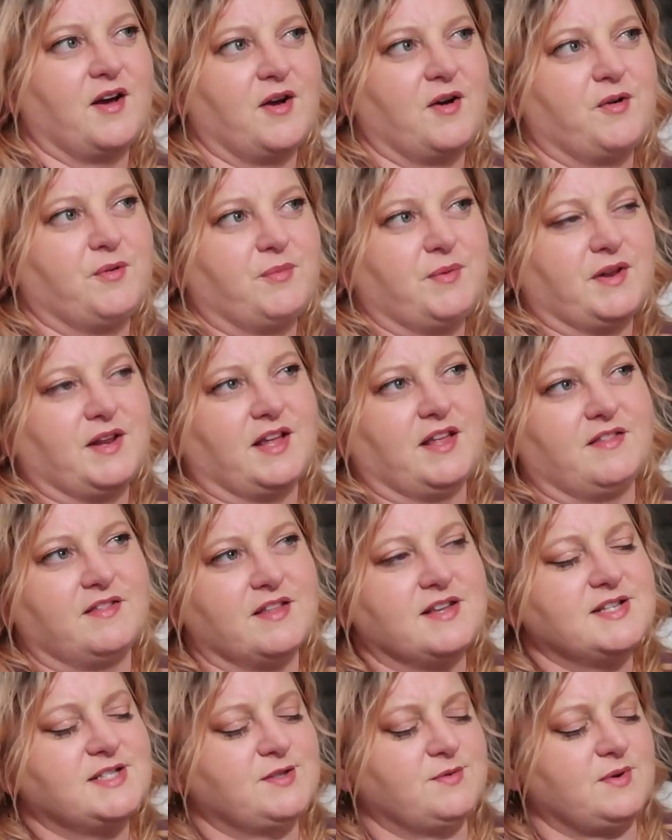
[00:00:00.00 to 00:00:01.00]
Opening
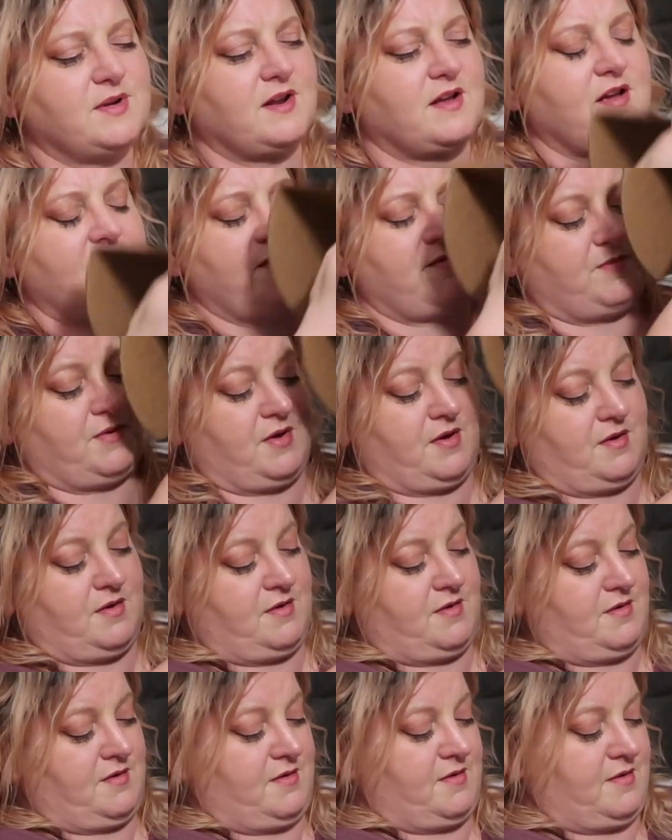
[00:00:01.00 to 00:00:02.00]
this one up.
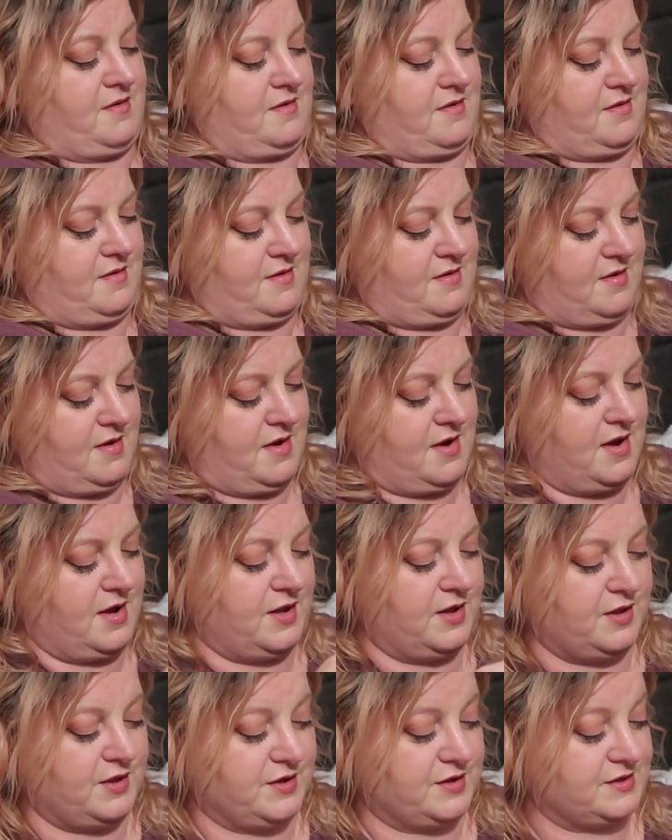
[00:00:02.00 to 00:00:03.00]

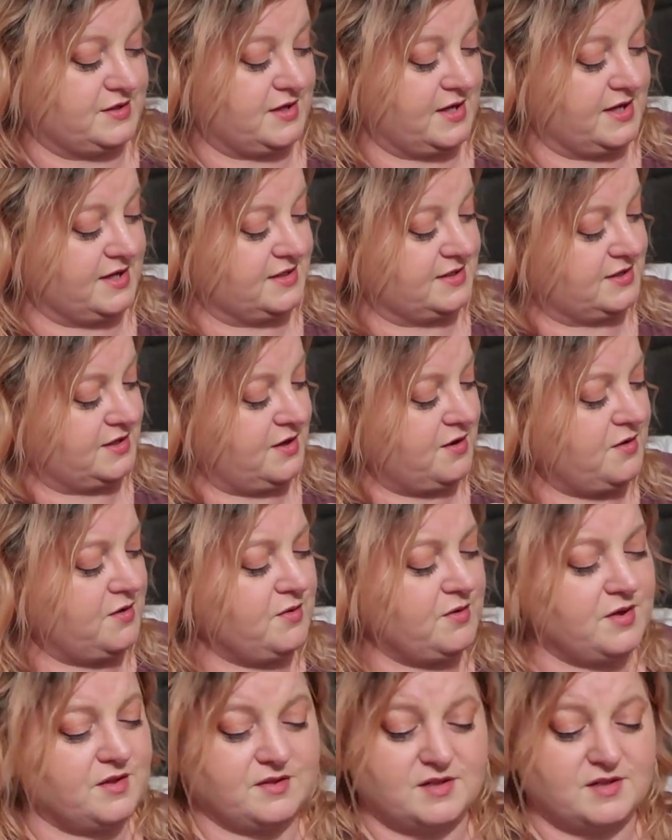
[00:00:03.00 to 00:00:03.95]
Looks like so.